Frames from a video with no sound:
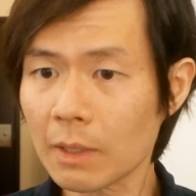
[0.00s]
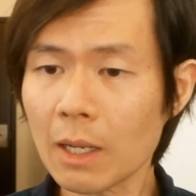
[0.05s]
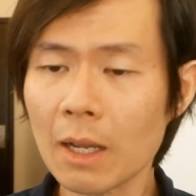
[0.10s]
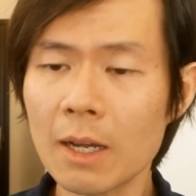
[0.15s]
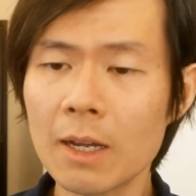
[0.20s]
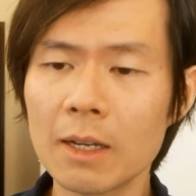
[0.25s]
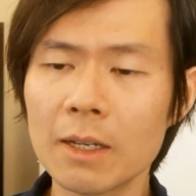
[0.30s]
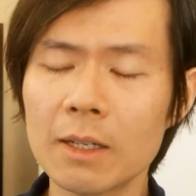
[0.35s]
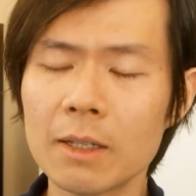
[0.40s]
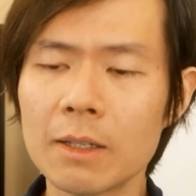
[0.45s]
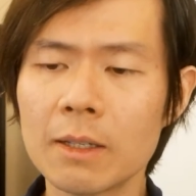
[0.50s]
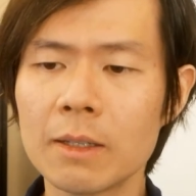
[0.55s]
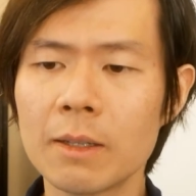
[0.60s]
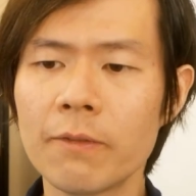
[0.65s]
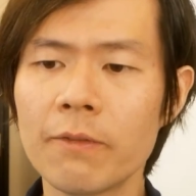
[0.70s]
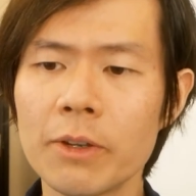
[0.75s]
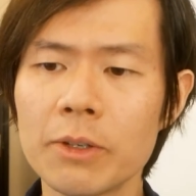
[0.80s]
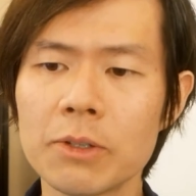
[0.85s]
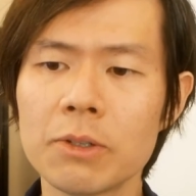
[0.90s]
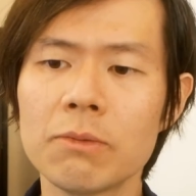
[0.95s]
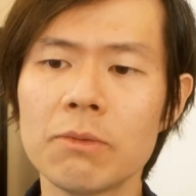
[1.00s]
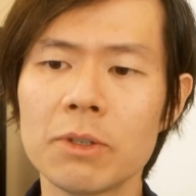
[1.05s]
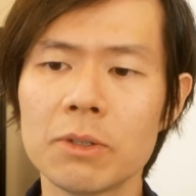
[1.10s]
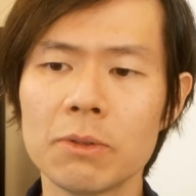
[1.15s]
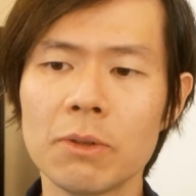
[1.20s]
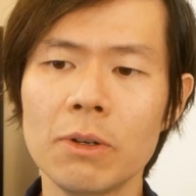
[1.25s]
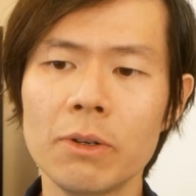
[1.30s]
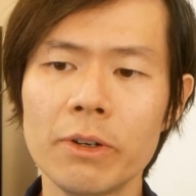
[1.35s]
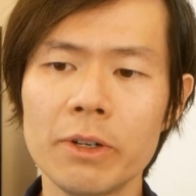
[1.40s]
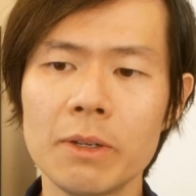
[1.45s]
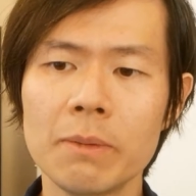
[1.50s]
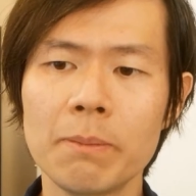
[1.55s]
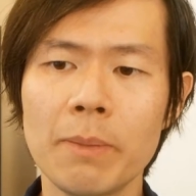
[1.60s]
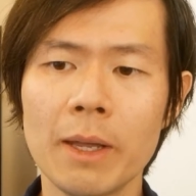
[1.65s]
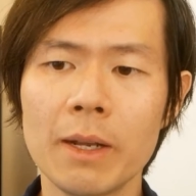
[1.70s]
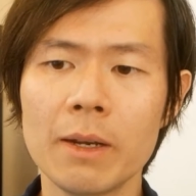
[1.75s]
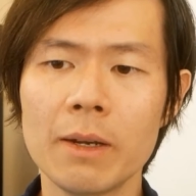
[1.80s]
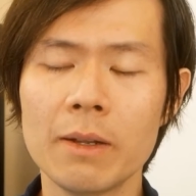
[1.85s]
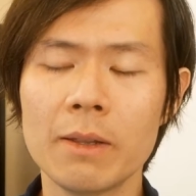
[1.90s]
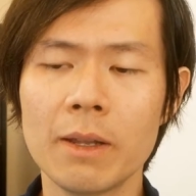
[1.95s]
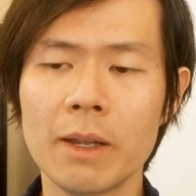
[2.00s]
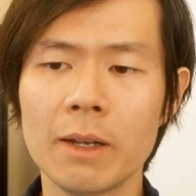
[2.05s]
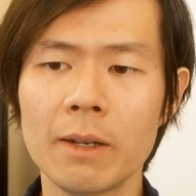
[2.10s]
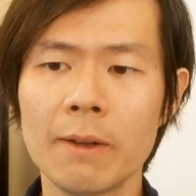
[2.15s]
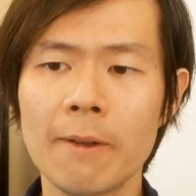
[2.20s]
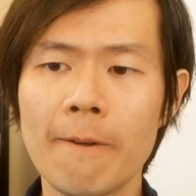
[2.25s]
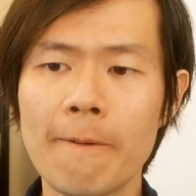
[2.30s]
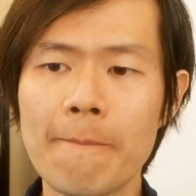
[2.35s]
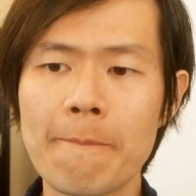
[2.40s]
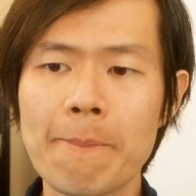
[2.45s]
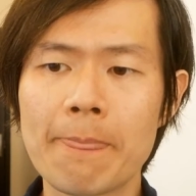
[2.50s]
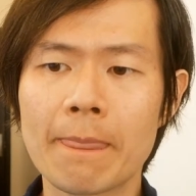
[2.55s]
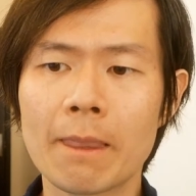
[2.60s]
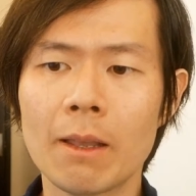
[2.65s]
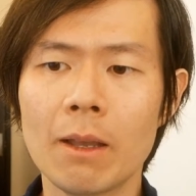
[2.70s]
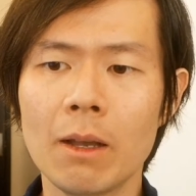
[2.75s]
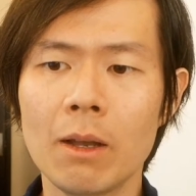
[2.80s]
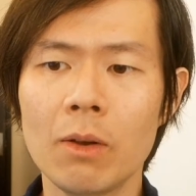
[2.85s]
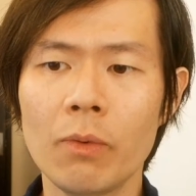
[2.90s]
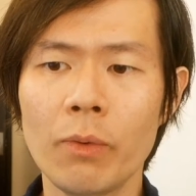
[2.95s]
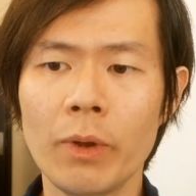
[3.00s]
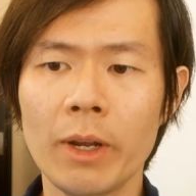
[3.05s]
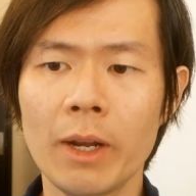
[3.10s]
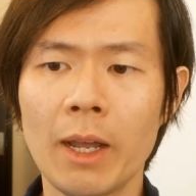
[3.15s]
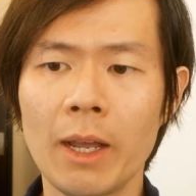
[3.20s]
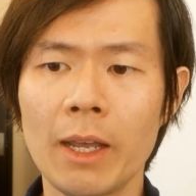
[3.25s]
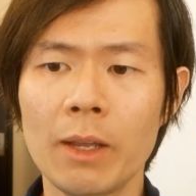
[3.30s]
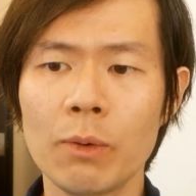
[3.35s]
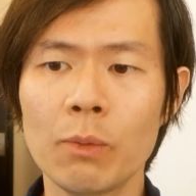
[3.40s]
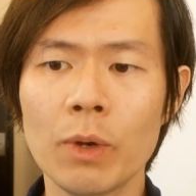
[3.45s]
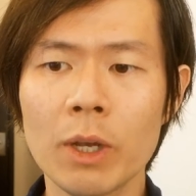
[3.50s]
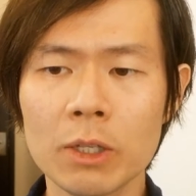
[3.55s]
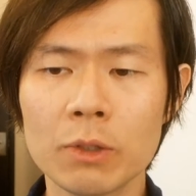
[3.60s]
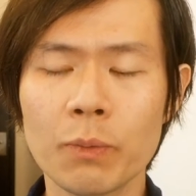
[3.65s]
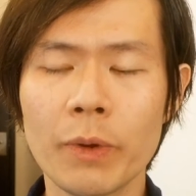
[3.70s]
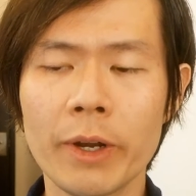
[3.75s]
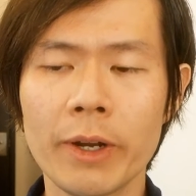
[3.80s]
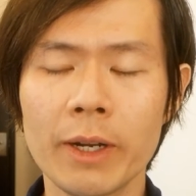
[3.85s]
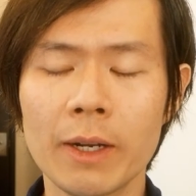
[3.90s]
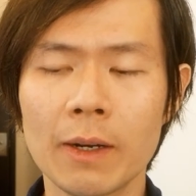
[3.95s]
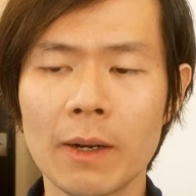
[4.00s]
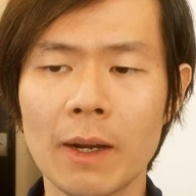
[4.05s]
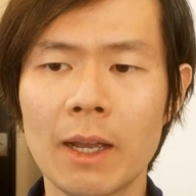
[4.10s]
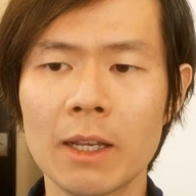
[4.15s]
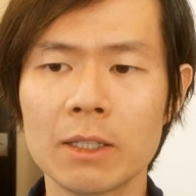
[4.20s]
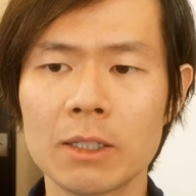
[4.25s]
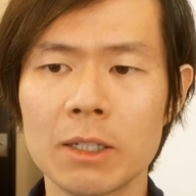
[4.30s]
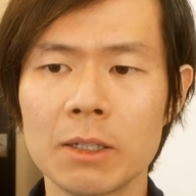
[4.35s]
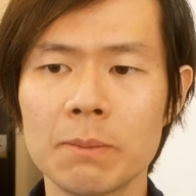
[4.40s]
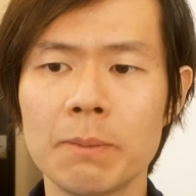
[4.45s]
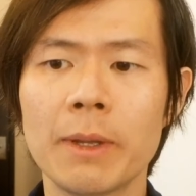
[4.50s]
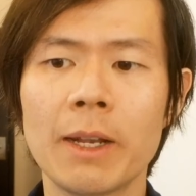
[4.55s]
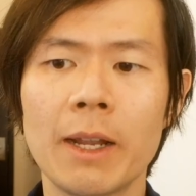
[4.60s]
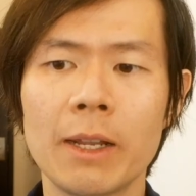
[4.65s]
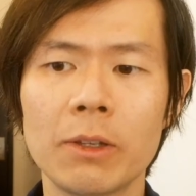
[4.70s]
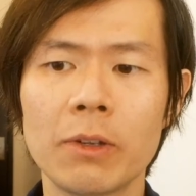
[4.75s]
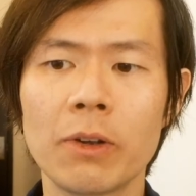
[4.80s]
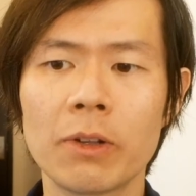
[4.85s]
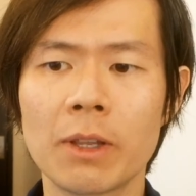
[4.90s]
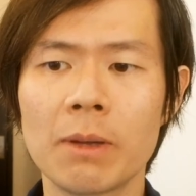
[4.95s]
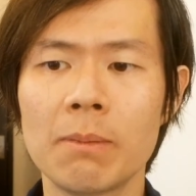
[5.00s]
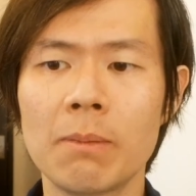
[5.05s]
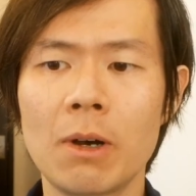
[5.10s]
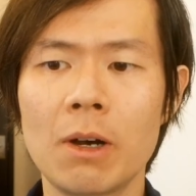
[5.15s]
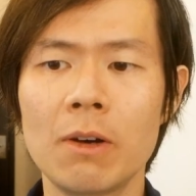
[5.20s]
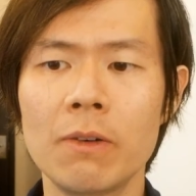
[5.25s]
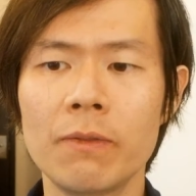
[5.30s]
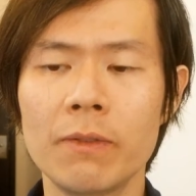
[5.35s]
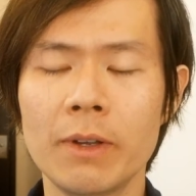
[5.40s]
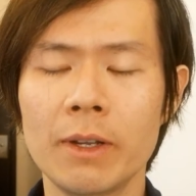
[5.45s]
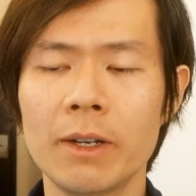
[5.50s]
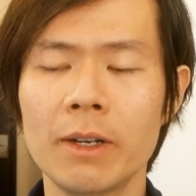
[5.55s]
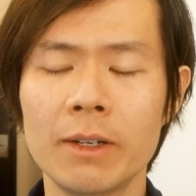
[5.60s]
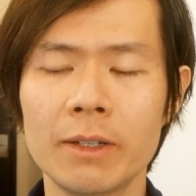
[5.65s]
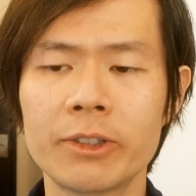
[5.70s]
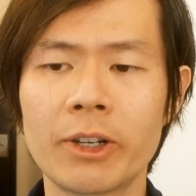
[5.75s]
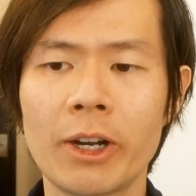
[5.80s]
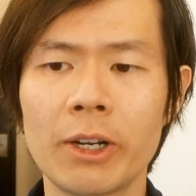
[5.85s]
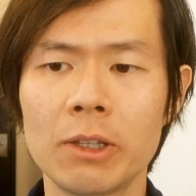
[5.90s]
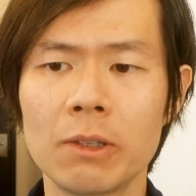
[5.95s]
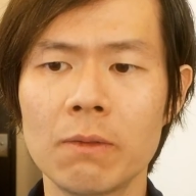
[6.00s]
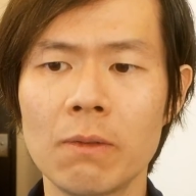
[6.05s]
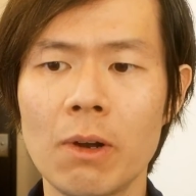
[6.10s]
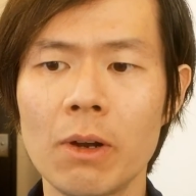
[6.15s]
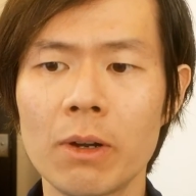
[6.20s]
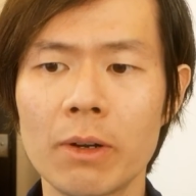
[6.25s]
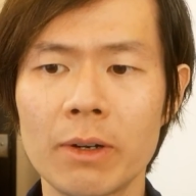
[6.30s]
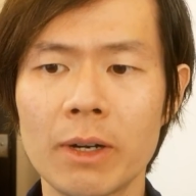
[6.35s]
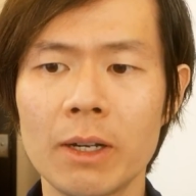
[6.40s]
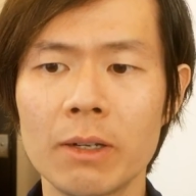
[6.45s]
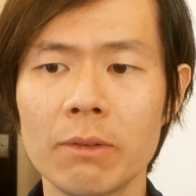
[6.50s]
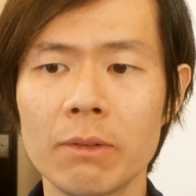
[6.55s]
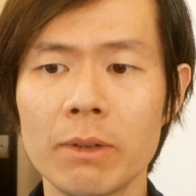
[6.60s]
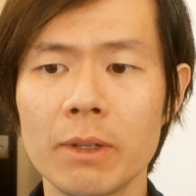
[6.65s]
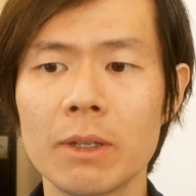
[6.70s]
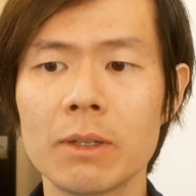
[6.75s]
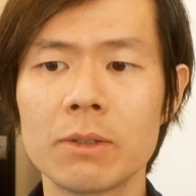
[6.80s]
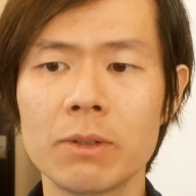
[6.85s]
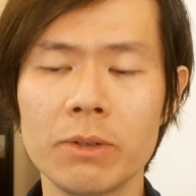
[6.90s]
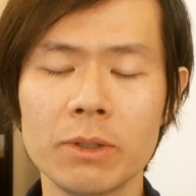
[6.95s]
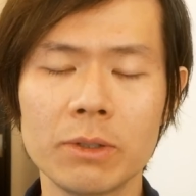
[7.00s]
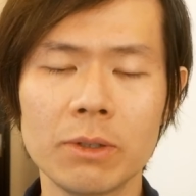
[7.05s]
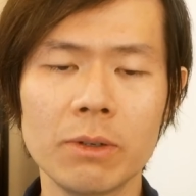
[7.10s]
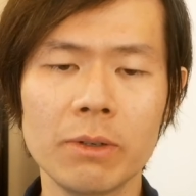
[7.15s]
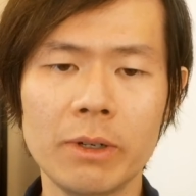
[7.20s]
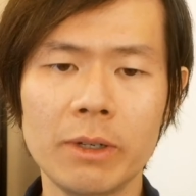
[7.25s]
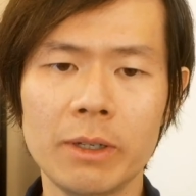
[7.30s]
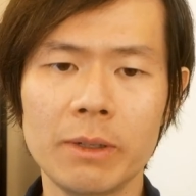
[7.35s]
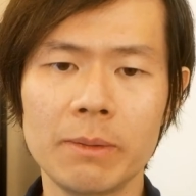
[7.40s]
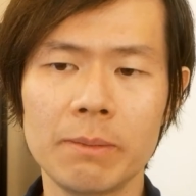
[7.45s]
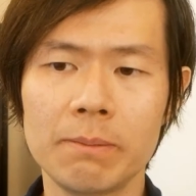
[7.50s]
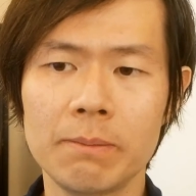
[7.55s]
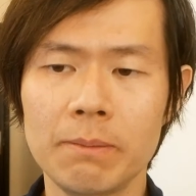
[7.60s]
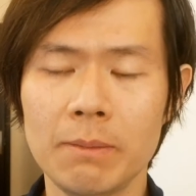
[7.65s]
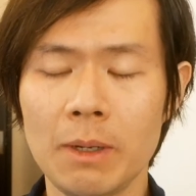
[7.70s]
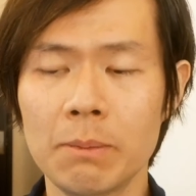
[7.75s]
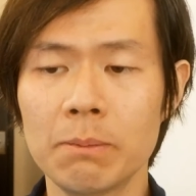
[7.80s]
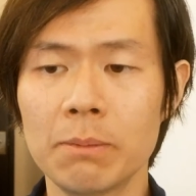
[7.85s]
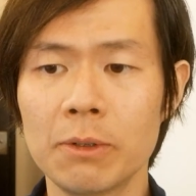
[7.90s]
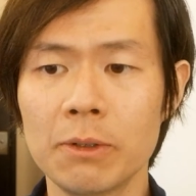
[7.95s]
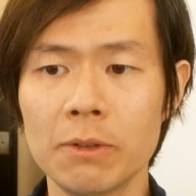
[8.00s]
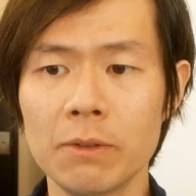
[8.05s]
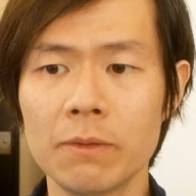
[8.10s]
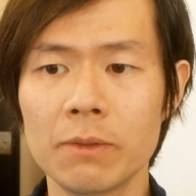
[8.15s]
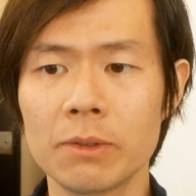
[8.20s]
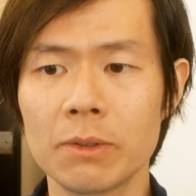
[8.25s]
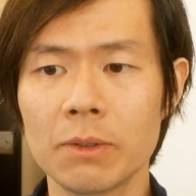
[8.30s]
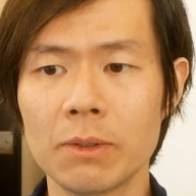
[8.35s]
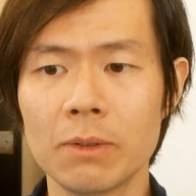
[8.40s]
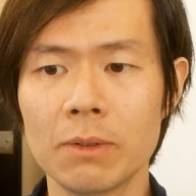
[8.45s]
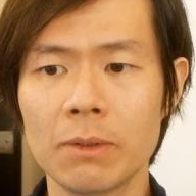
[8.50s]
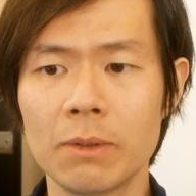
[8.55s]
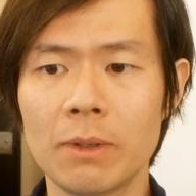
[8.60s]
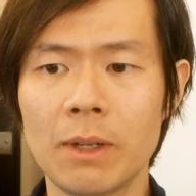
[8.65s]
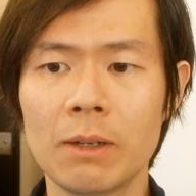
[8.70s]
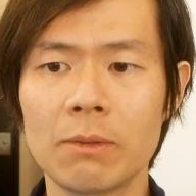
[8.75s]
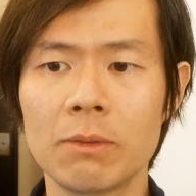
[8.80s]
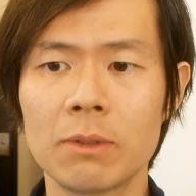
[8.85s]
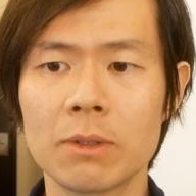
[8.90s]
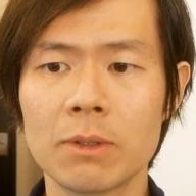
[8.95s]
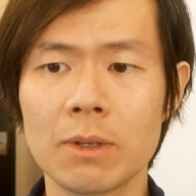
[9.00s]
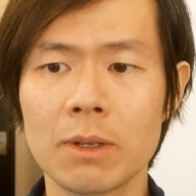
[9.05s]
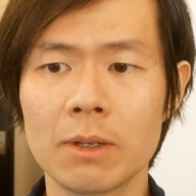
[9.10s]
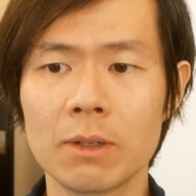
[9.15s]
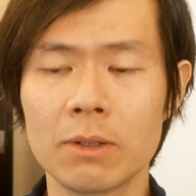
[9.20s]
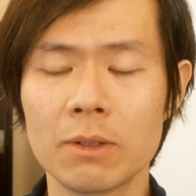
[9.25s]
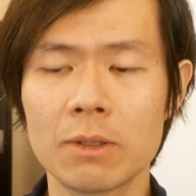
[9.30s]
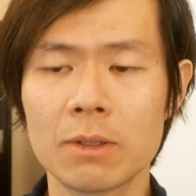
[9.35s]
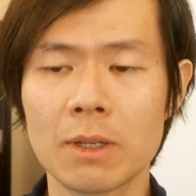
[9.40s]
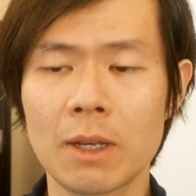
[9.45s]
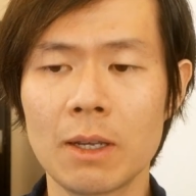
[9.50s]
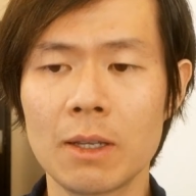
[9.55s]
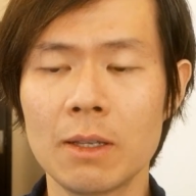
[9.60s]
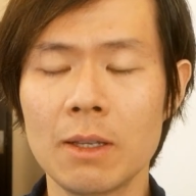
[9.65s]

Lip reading: The vision was already better than when I was wearing glasses, but I took them off and tried to walk around with it. So it's already improved. So that was a good sign.